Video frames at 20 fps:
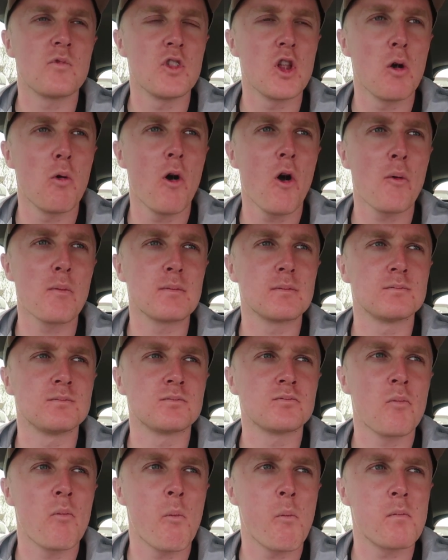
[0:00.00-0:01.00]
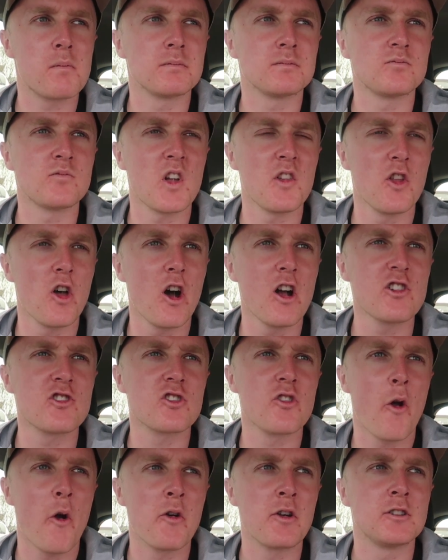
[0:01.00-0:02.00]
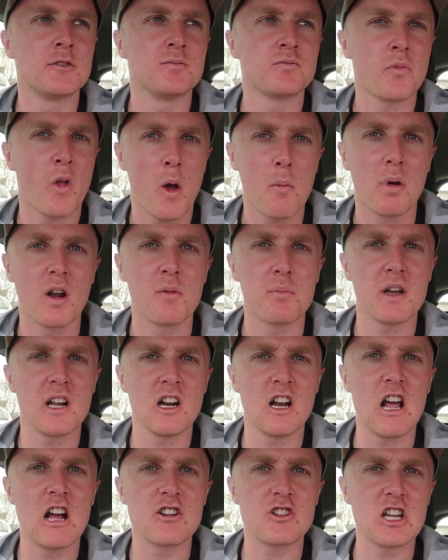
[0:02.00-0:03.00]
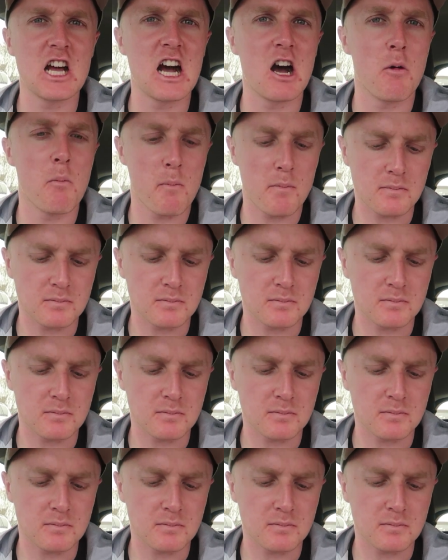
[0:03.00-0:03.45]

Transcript: you know what they're nice but I've been let down.